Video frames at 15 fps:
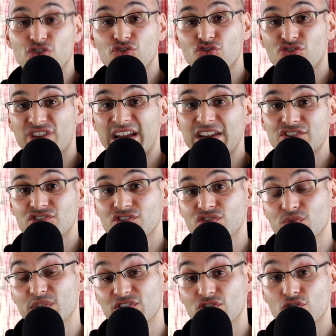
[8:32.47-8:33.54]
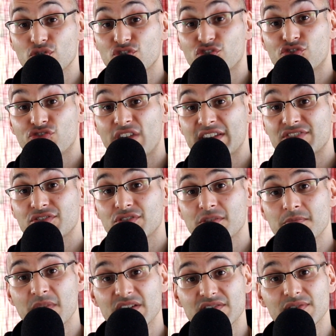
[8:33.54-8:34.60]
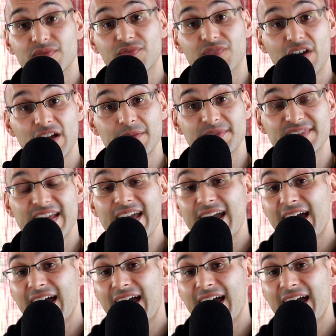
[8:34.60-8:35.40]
contractions which cause stress on the muscle fibers.